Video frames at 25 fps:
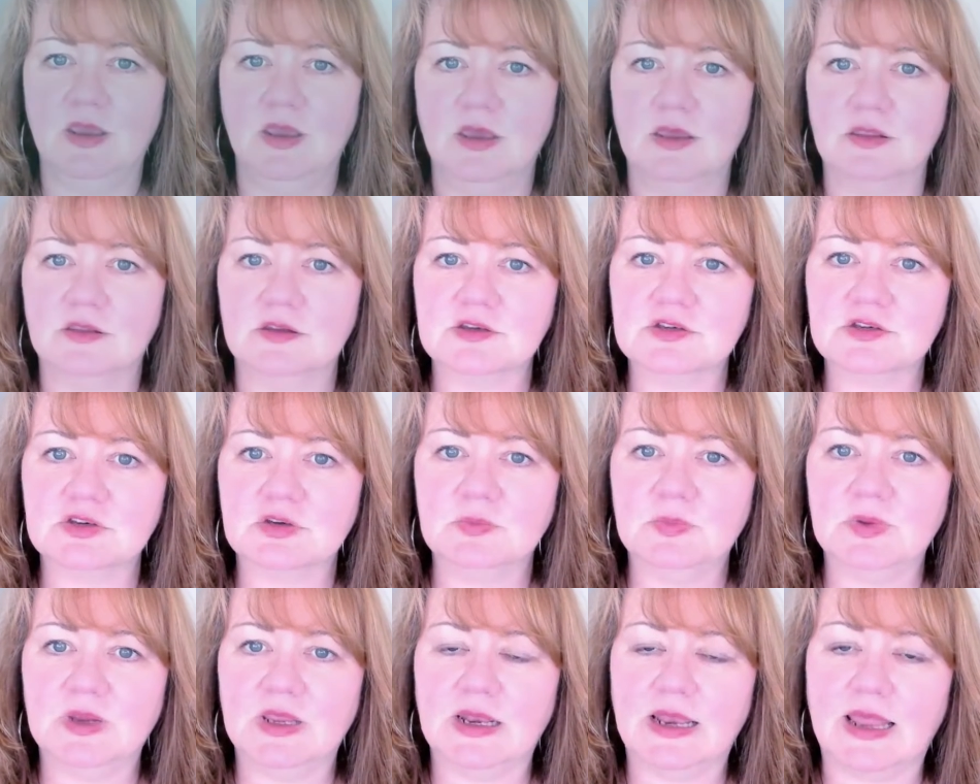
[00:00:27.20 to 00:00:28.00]
This
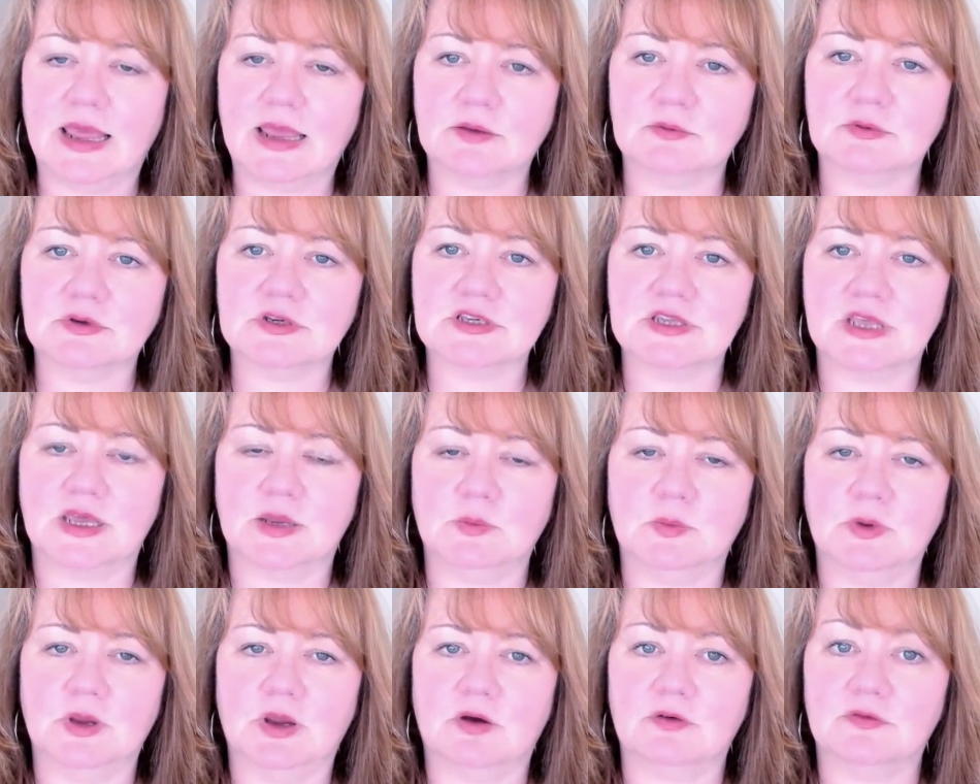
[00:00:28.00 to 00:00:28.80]
should be a language
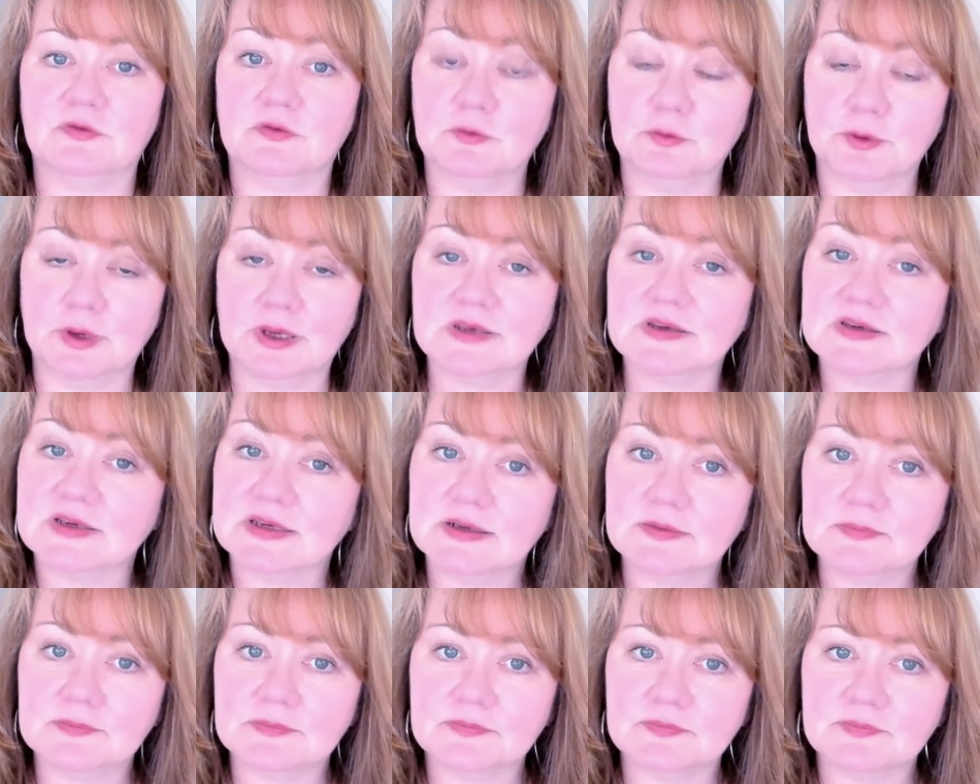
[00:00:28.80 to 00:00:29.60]
that we are fluent
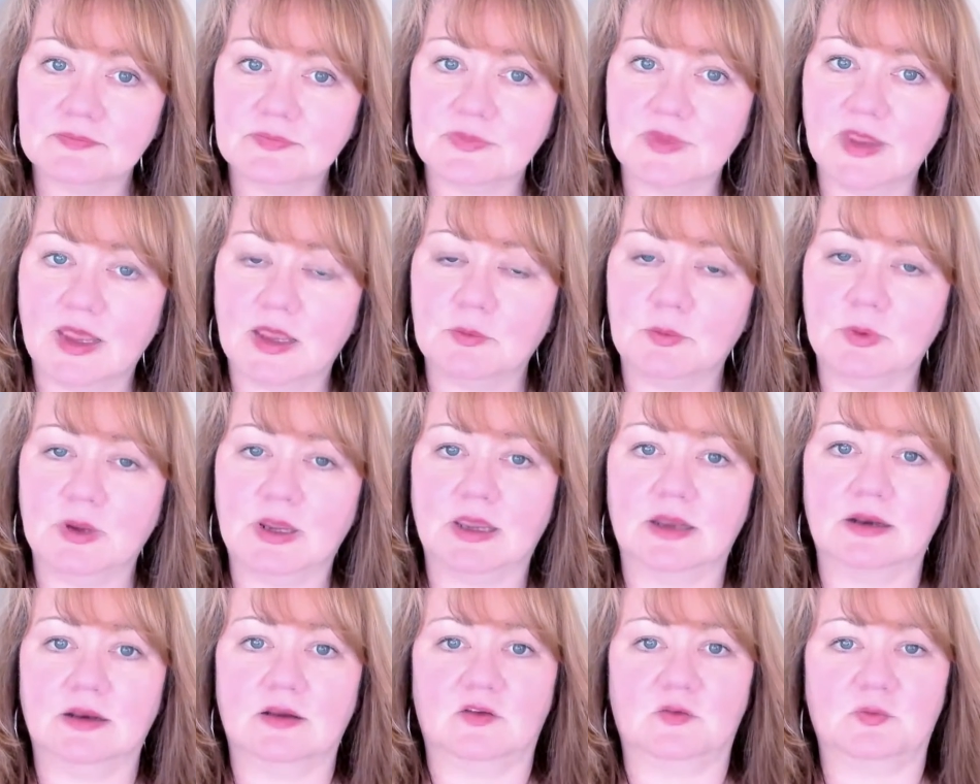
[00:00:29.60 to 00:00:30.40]
in, that we
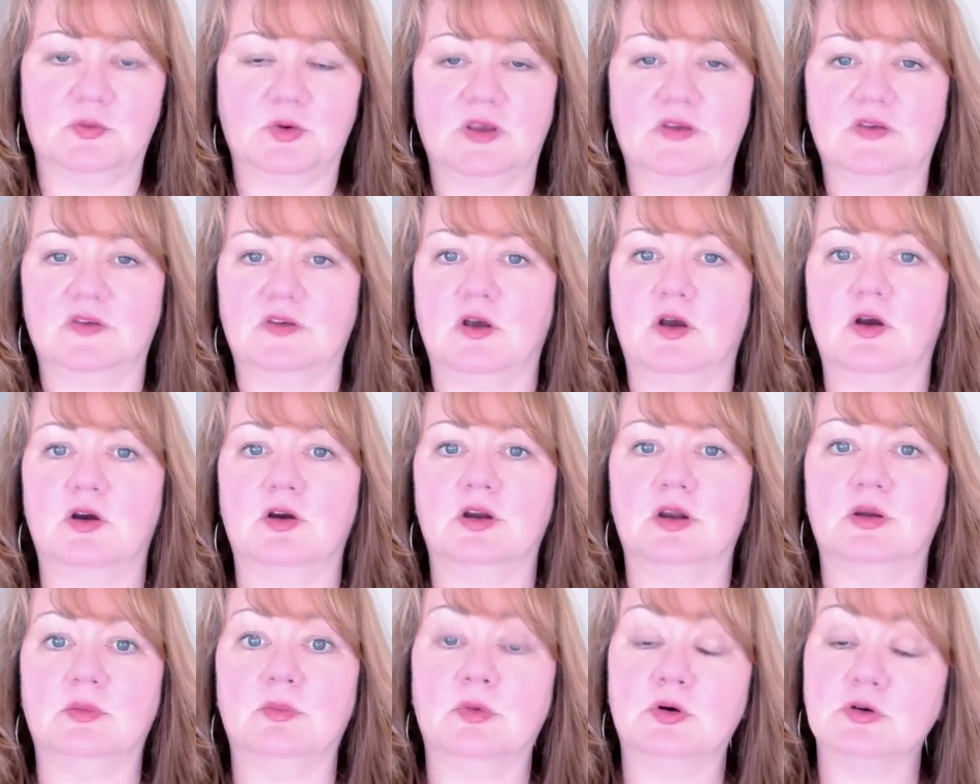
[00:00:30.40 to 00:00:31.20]
can express
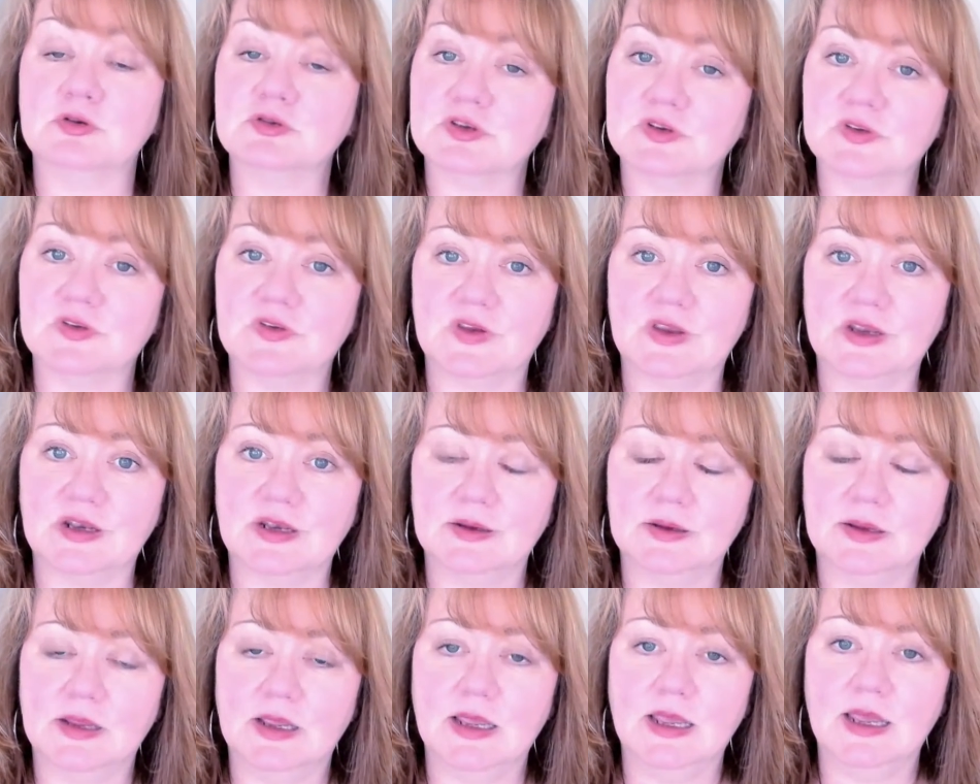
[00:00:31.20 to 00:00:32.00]
our emotions in,
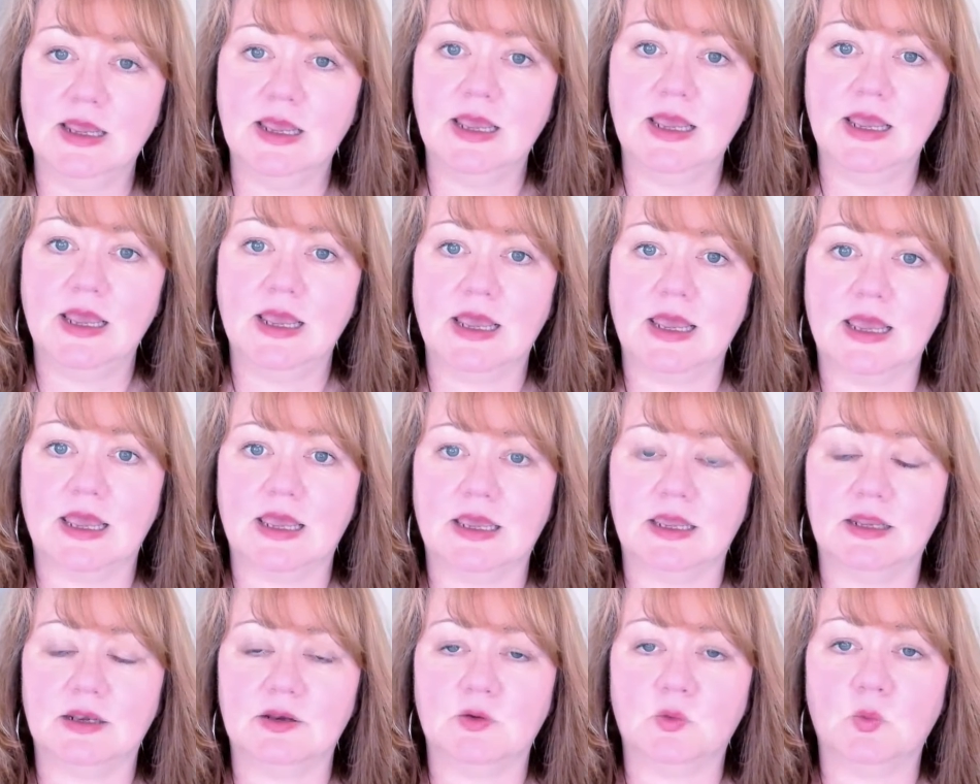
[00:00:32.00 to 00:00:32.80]

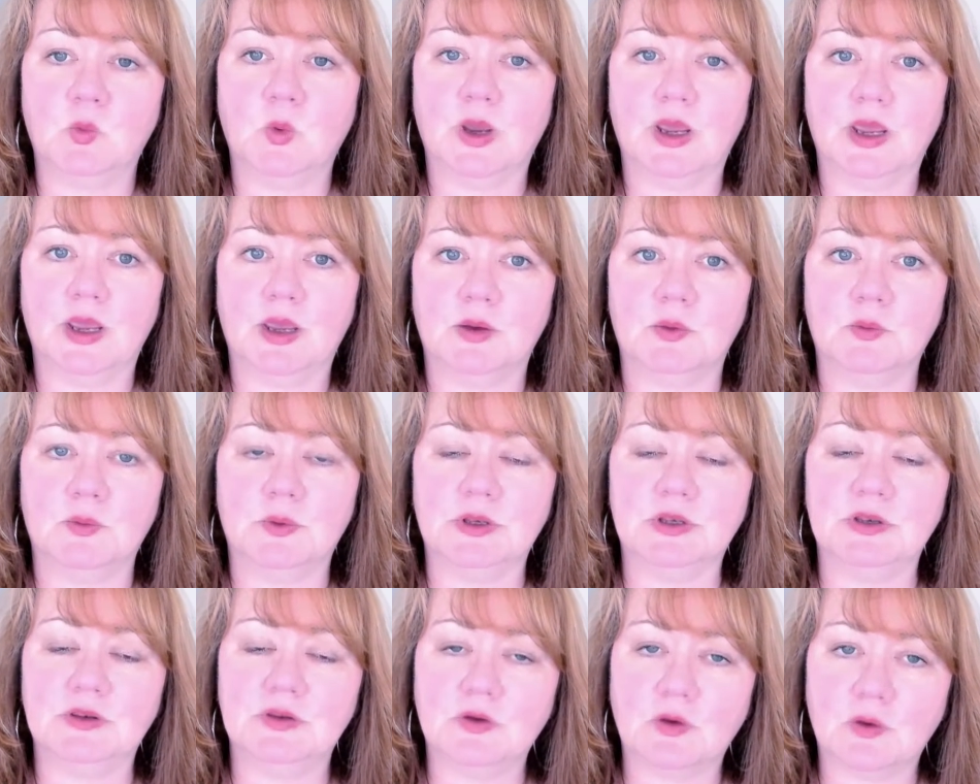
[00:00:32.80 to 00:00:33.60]
and where
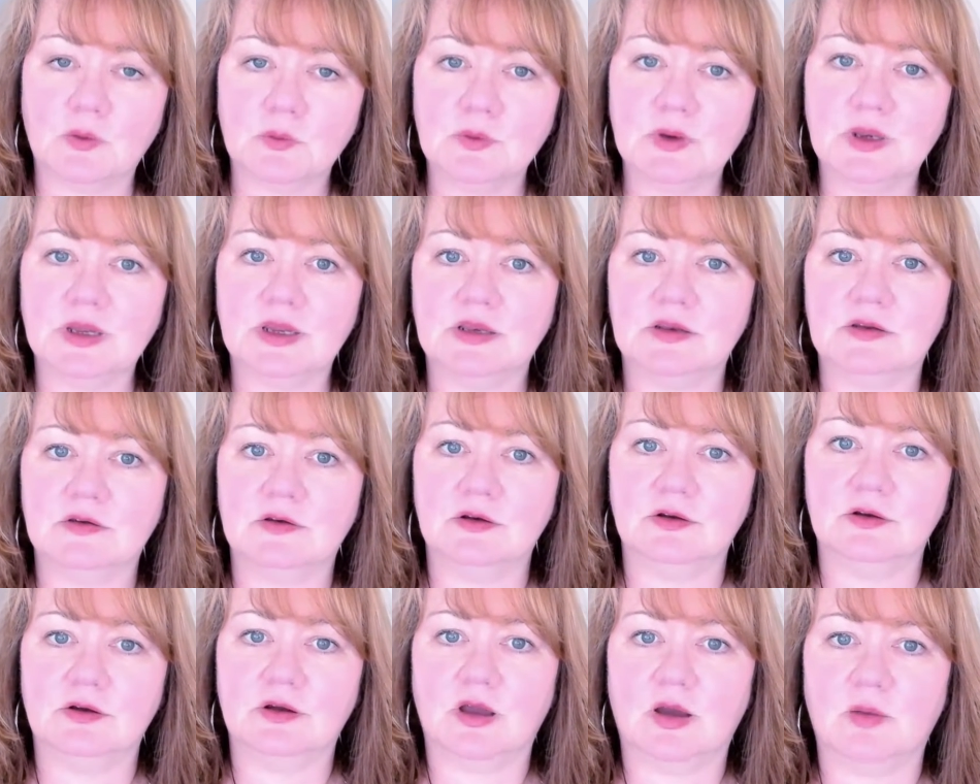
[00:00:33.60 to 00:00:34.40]
we don't need to
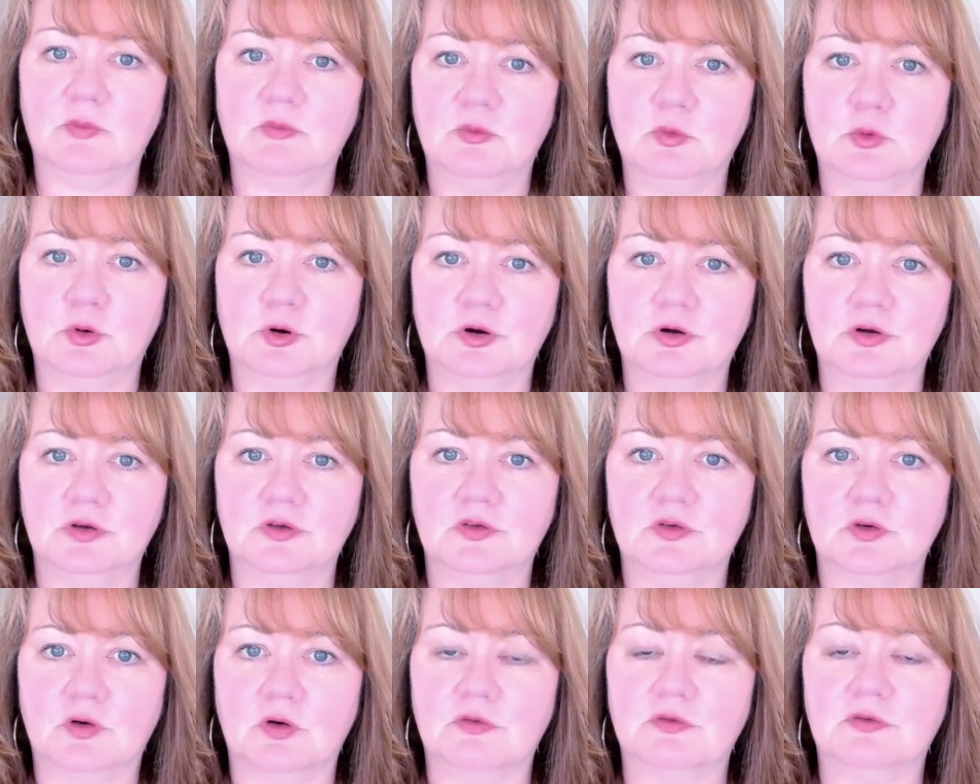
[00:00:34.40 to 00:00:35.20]
look up
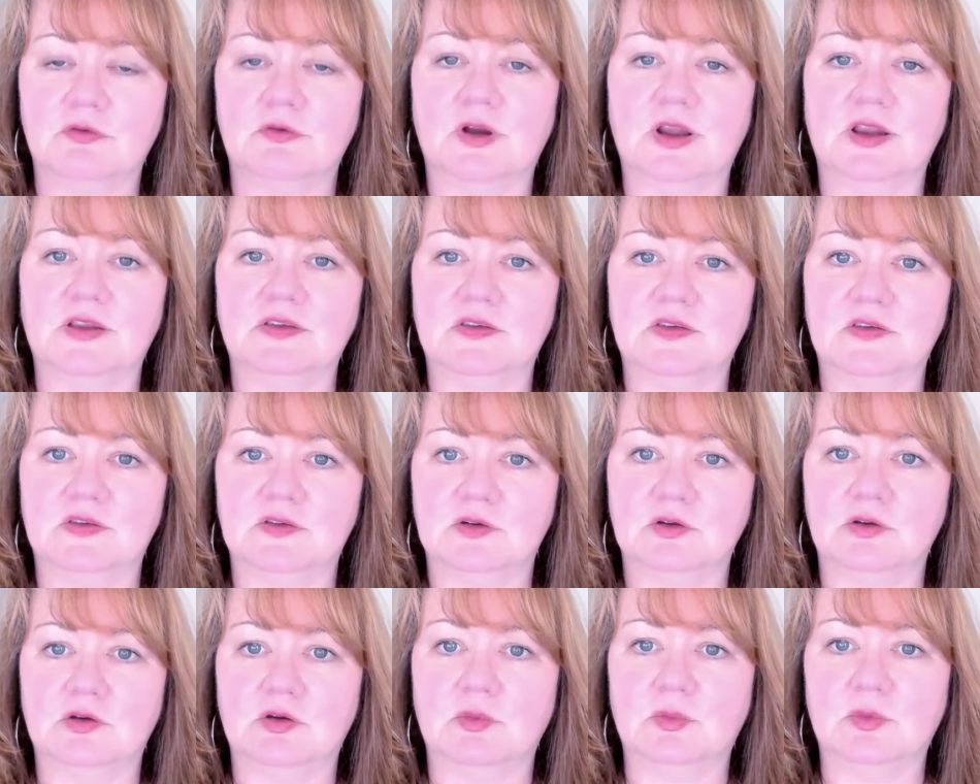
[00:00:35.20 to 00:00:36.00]
words or phrases
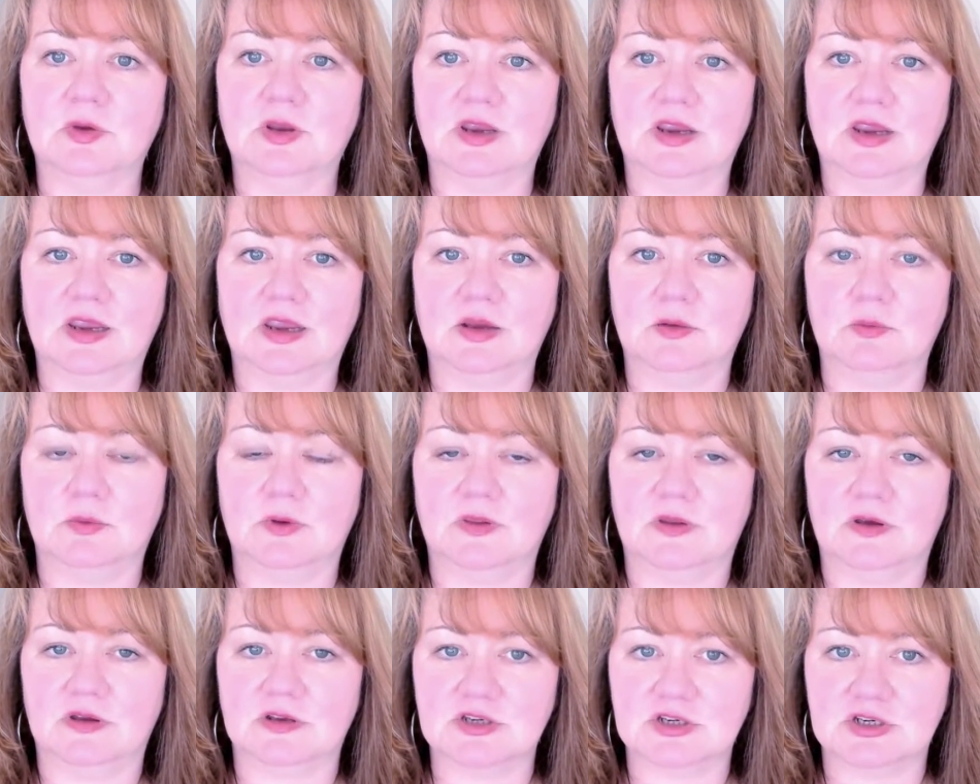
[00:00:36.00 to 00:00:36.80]
to communicate
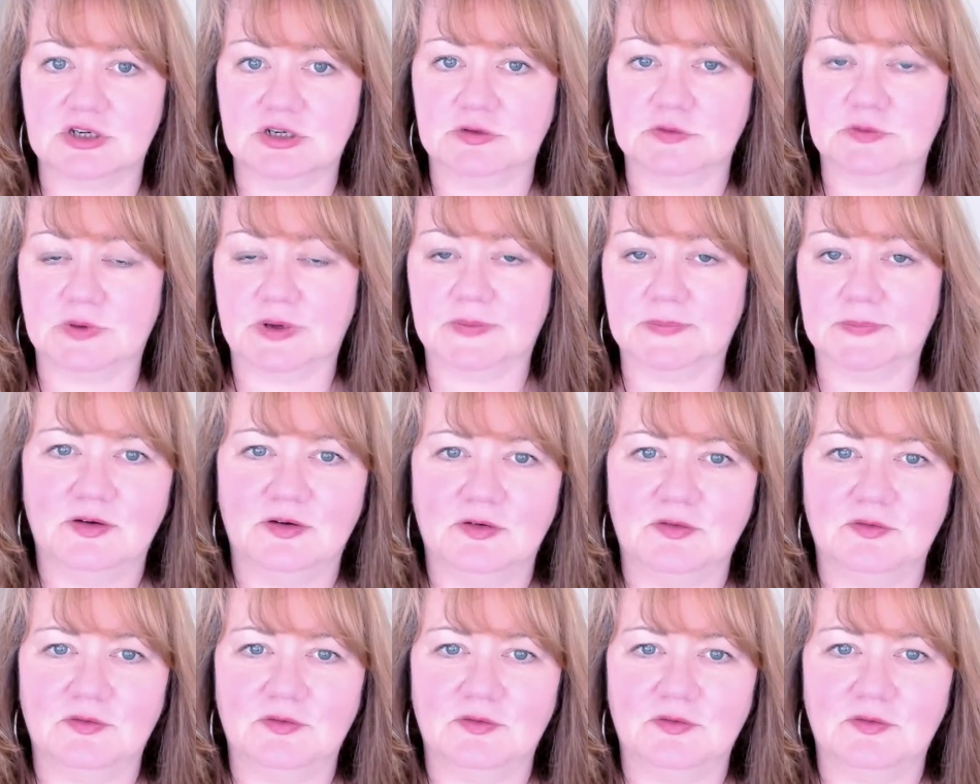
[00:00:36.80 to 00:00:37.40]
with our children.